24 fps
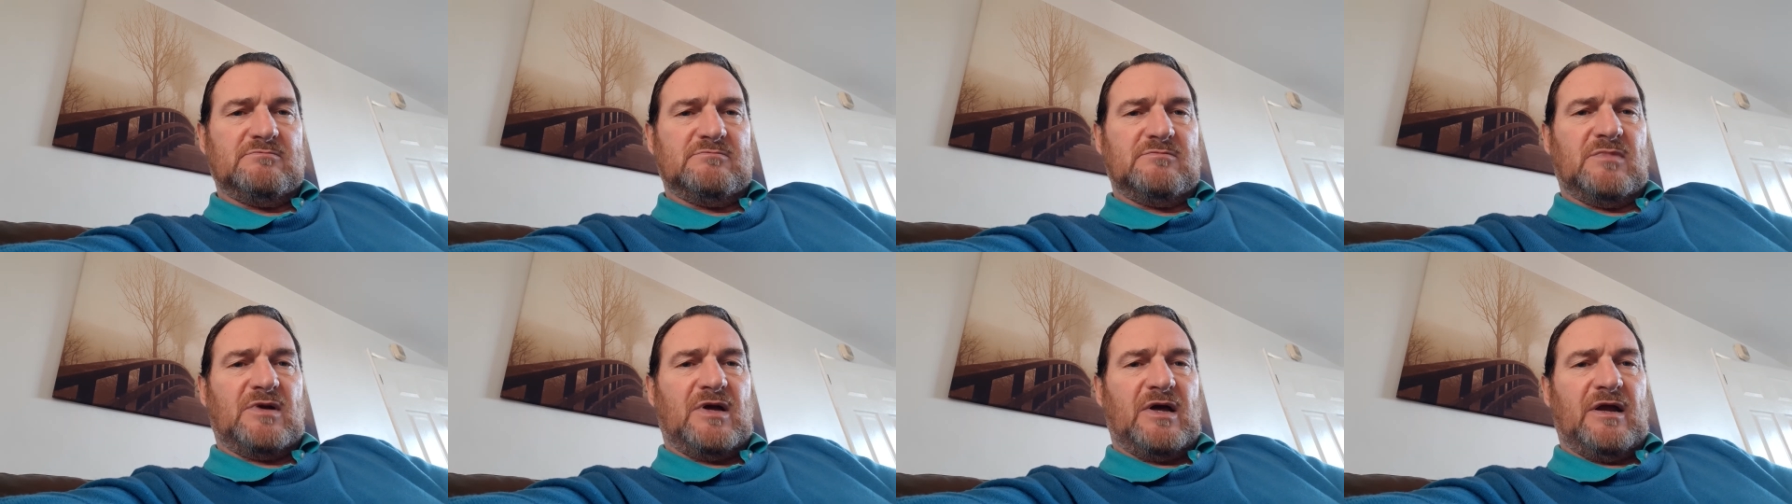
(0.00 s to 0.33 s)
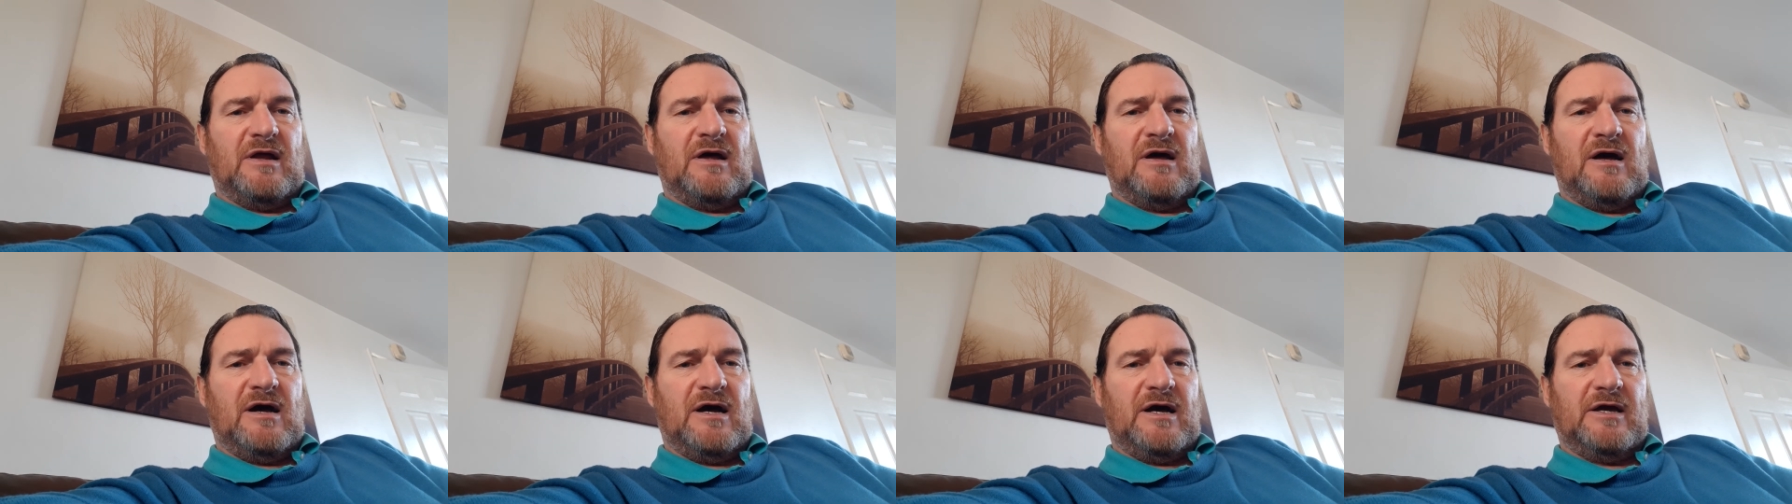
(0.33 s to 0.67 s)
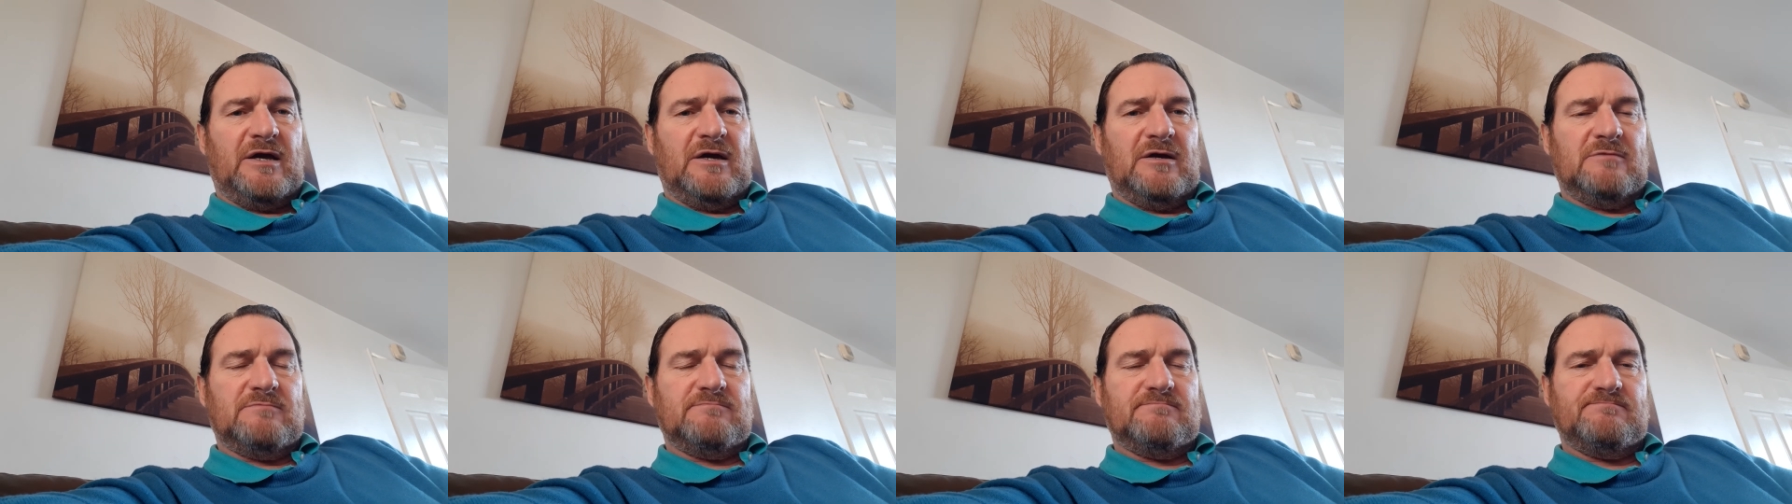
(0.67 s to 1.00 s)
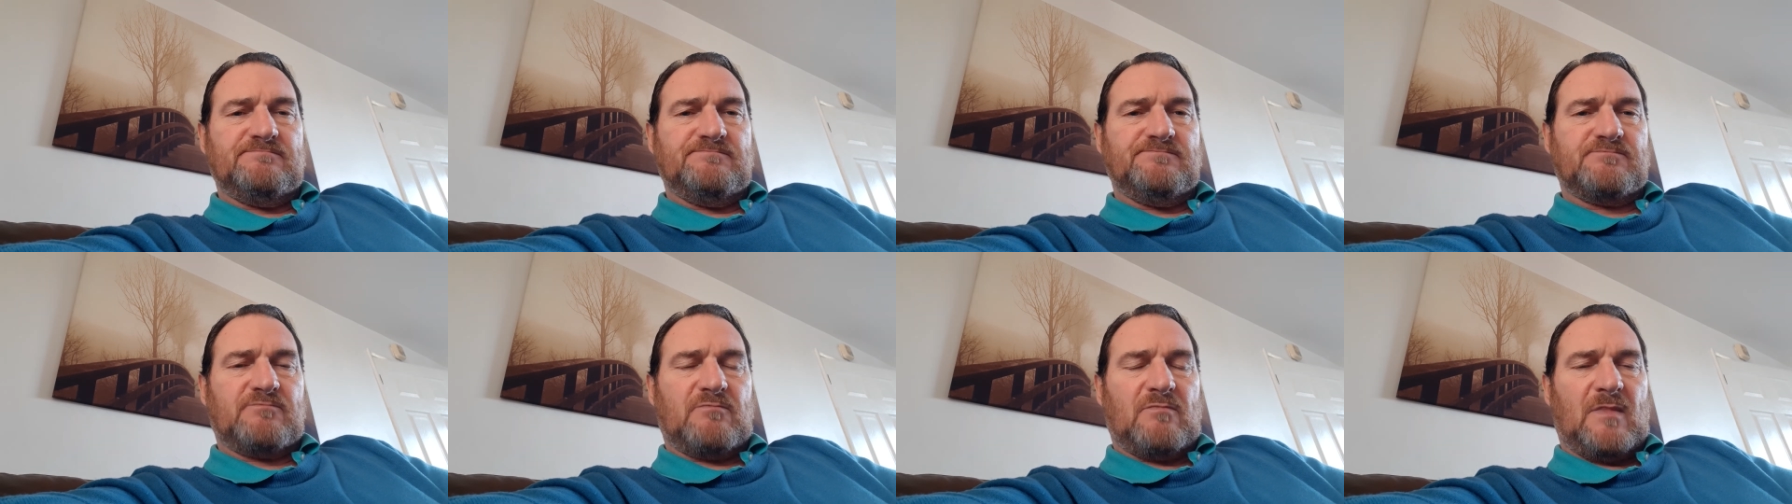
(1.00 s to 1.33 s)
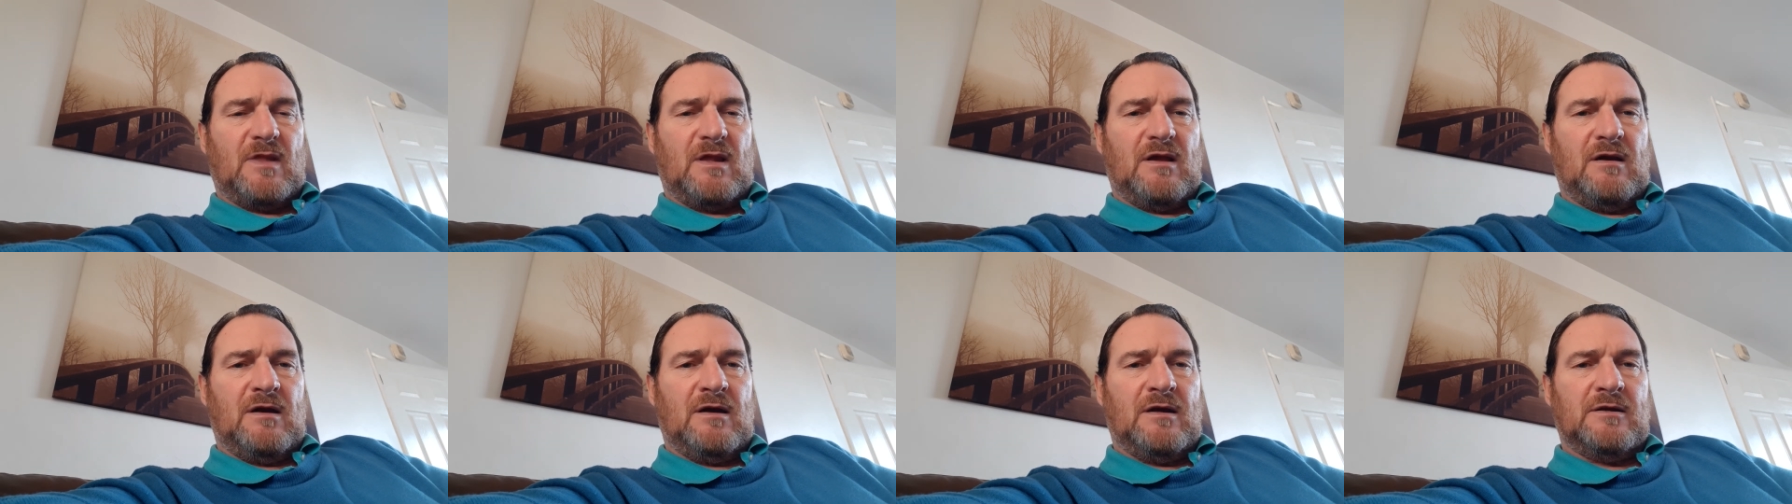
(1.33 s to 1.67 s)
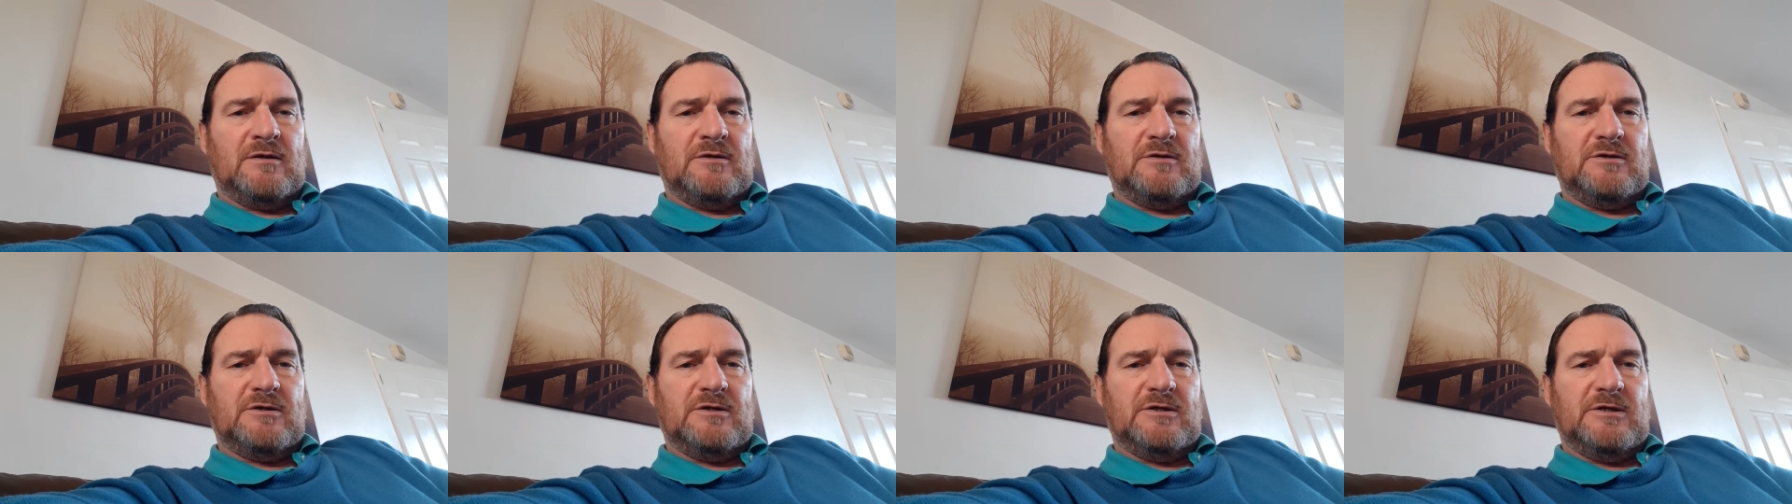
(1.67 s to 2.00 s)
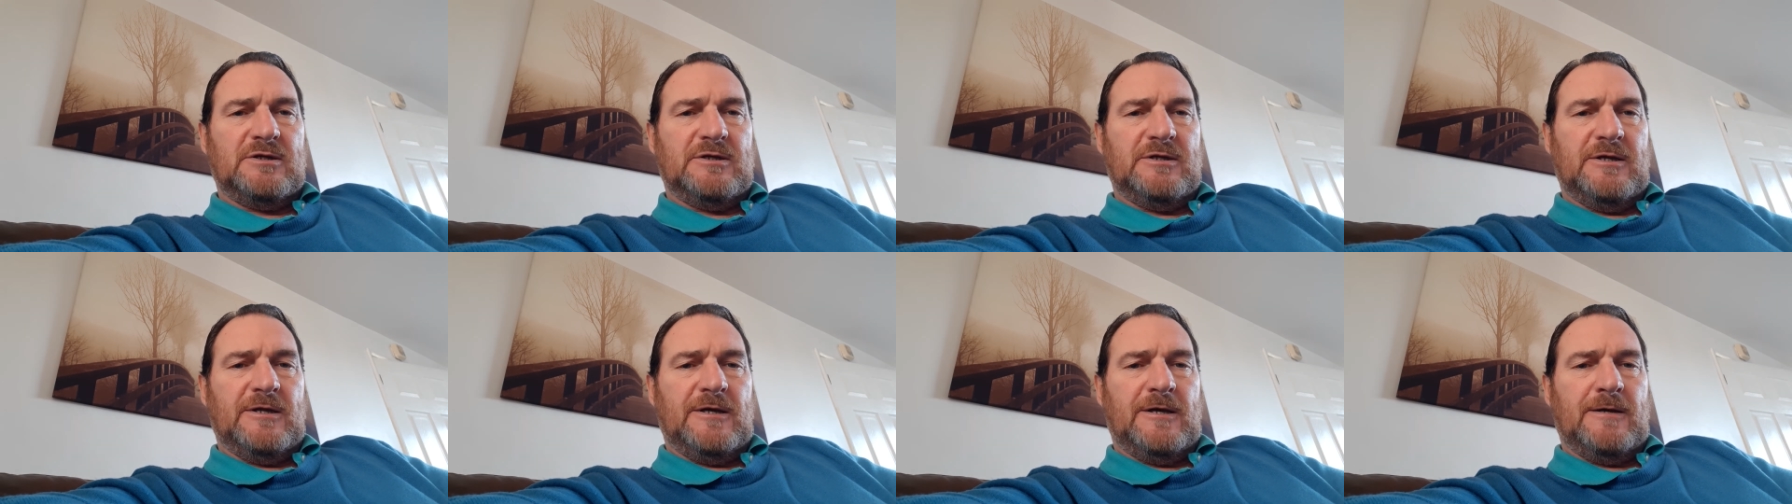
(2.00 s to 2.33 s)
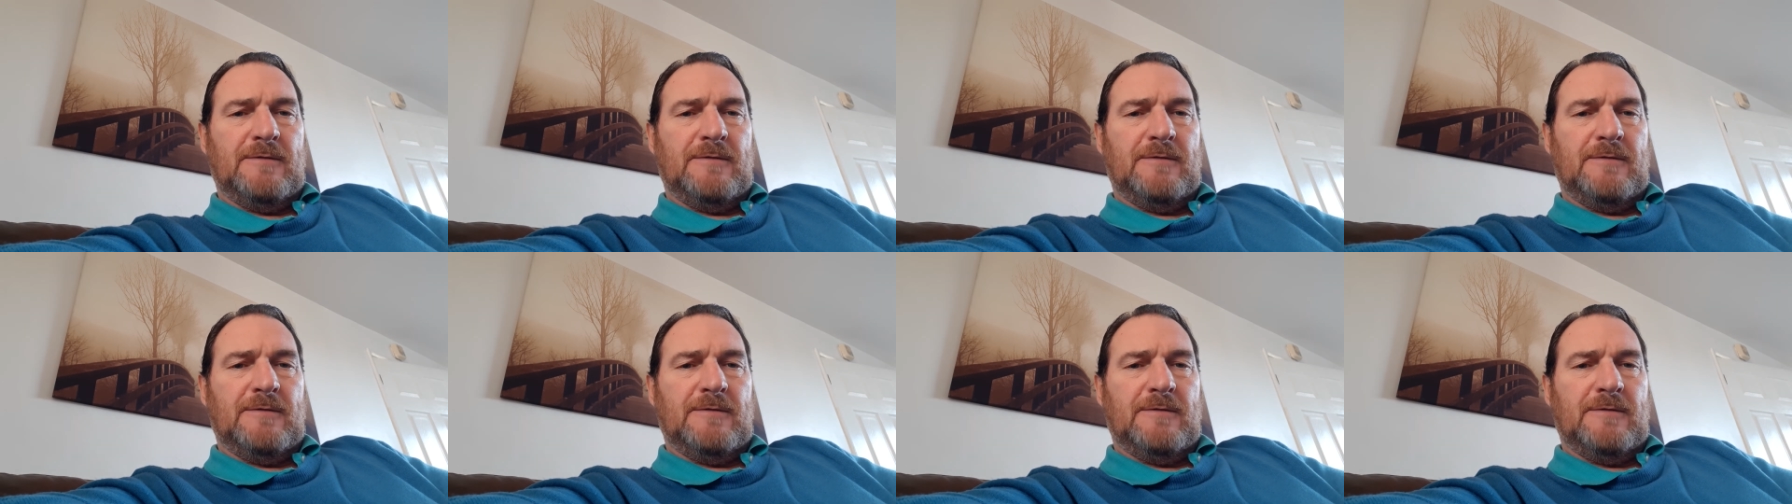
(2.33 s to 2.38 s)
get higher, and